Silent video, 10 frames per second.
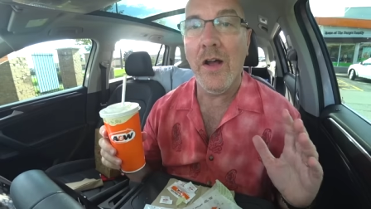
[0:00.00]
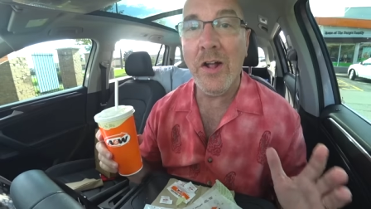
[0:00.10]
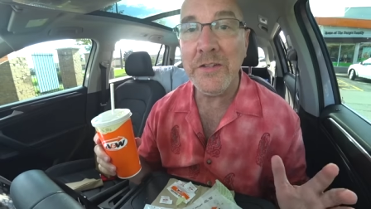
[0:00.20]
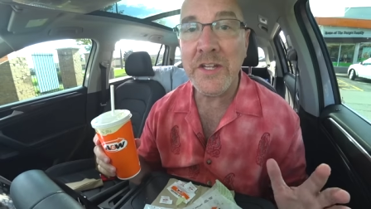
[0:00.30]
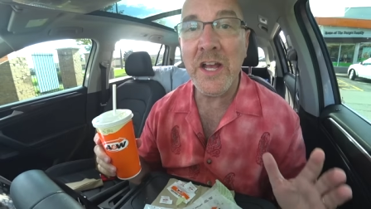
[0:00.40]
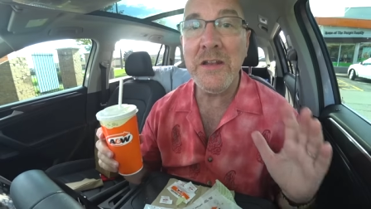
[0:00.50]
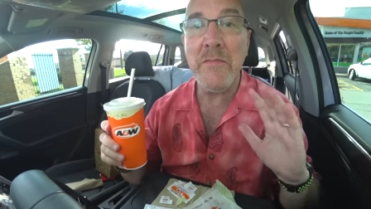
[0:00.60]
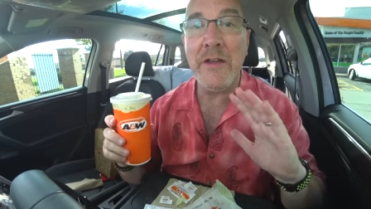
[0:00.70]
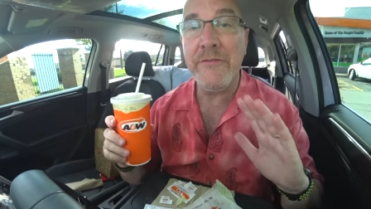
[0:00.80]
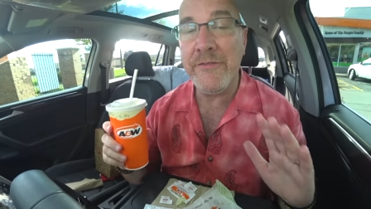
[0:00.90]
All done
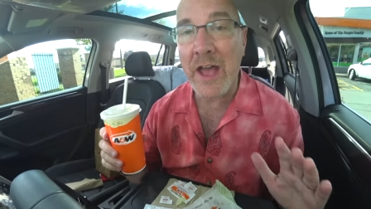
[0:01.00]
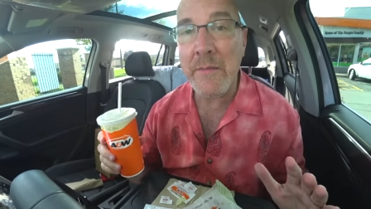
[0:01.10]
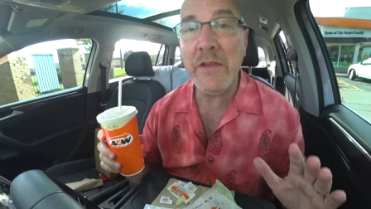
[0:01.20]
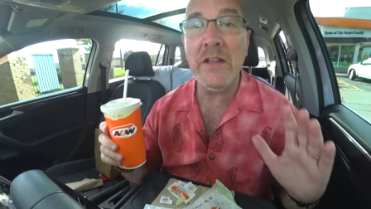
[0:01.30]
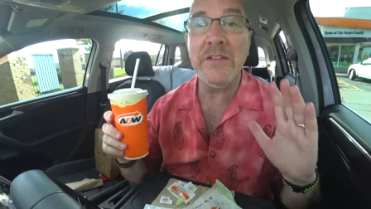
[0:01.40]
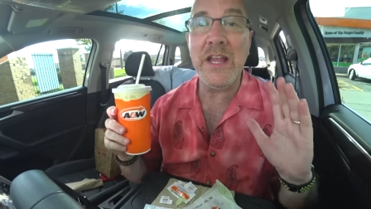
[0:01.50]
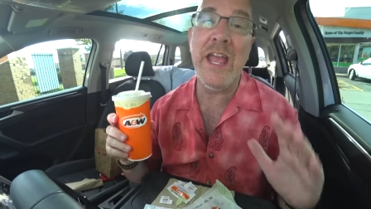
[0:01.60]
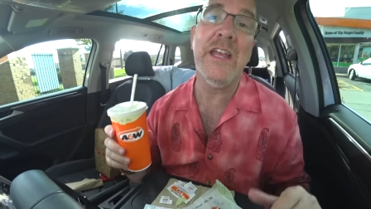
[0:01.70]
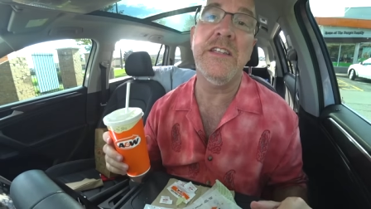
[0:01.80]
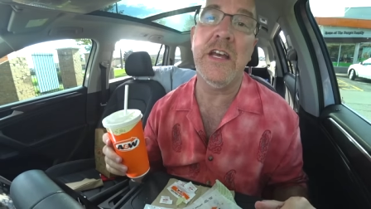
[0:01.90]
my fabulous
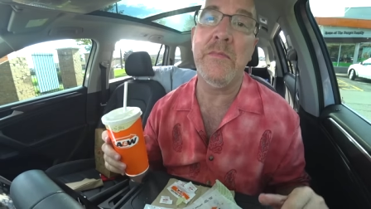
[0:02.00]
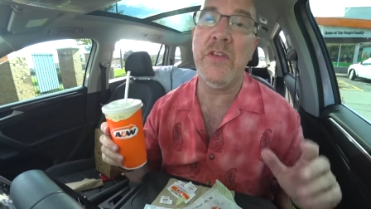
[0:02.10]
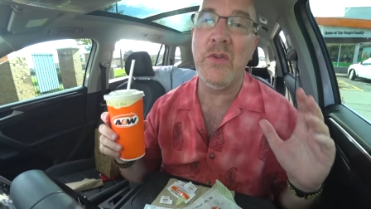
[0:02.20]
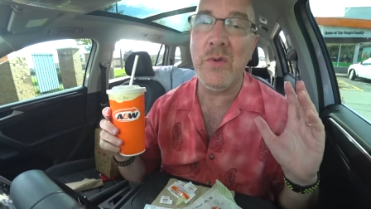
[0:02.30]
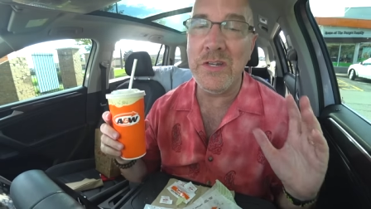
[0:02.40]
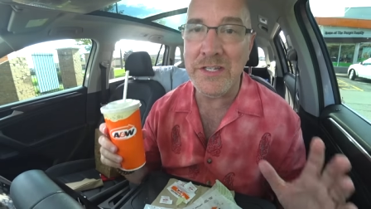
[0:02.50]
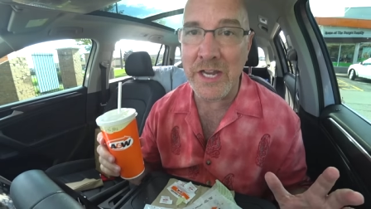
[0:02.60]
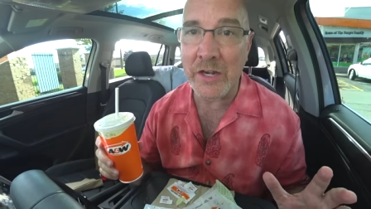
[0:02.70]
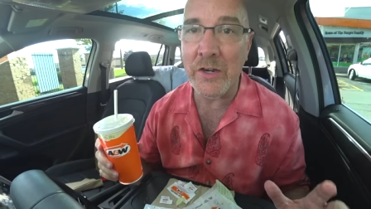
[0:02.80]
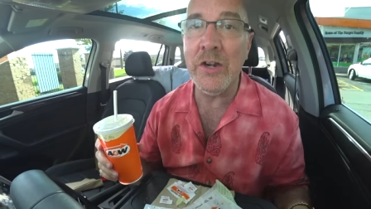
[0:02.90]
A&W
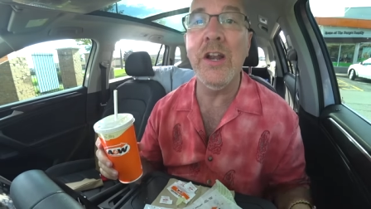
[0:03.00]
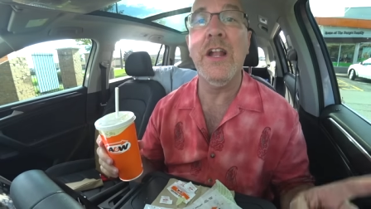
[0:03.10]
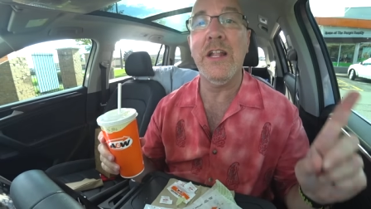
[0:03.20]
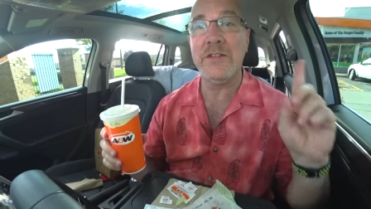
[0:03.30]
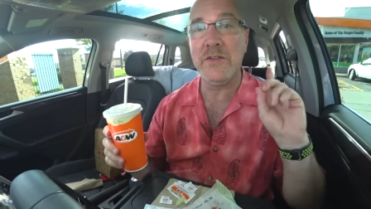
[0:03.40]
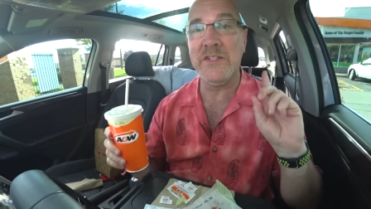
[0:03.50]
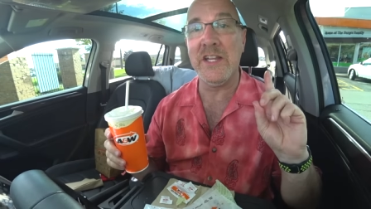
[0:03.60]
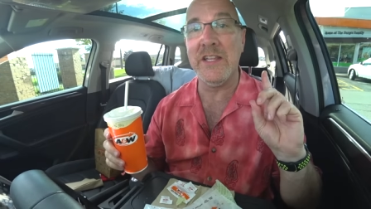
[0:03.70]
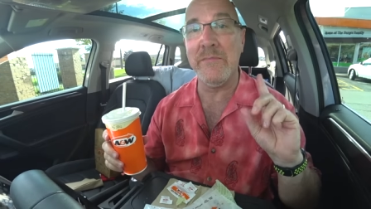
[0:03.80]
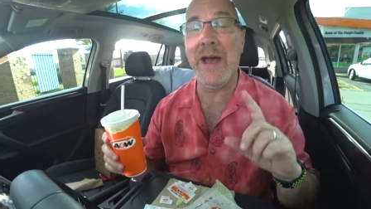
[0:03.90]
dinner. Let's go sit
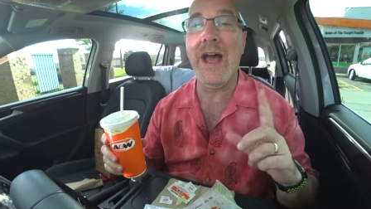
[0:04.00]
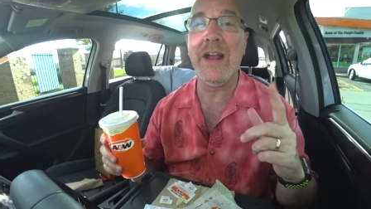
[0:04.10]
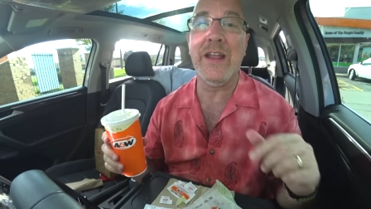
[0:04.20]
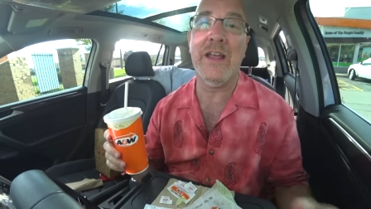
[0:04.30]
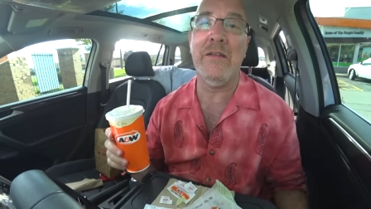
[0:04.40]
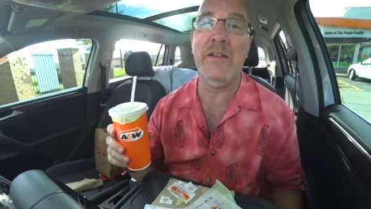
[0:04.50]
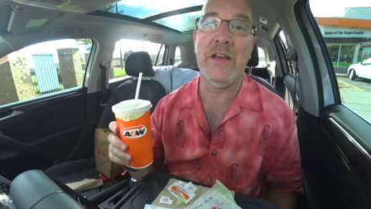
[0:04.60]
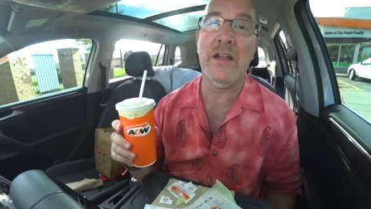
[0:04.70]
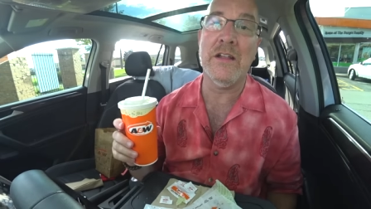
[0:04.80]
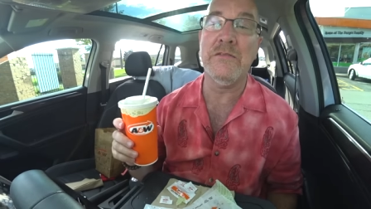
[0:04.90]
in the back and
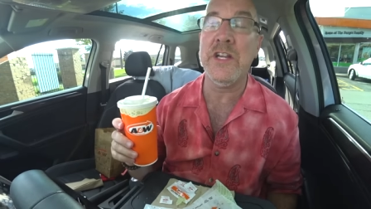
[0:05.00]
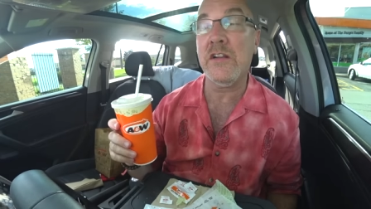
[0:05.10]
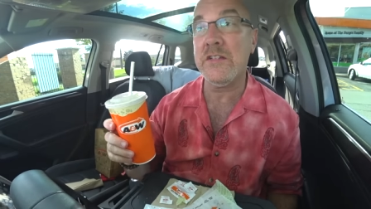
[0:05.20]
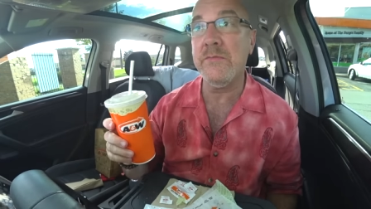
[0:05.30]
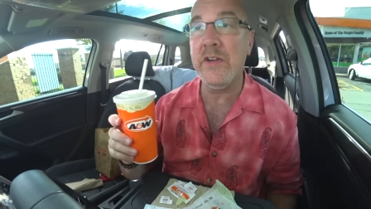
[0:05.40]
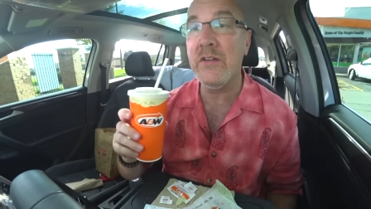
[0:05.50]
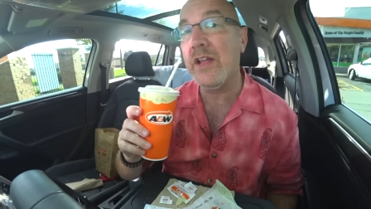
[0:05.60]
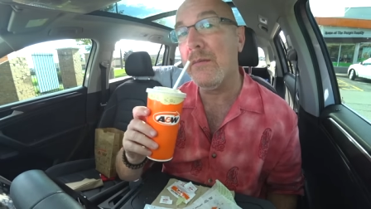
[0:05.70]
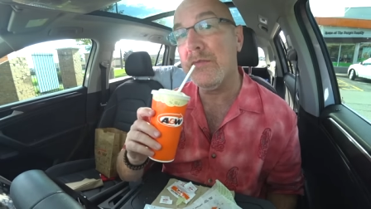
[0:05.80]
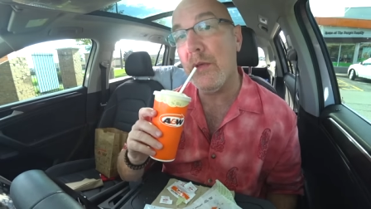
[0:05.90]
uh, check out some video
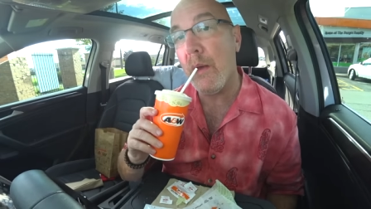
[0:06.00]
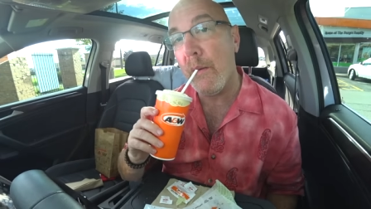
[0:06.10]
games.